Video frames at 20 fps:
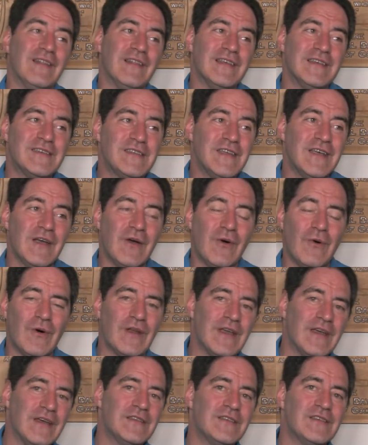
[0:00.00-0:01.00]
listening
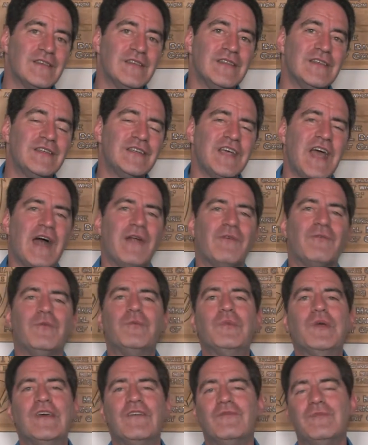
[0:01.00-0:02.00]
audience in the chat
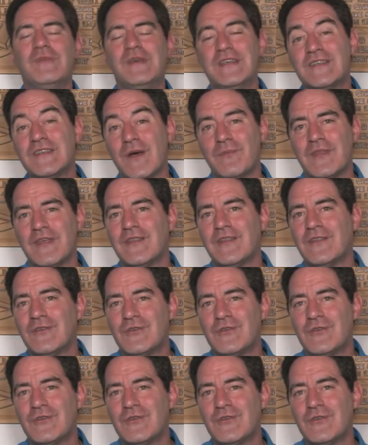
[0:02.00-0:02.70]
room give me something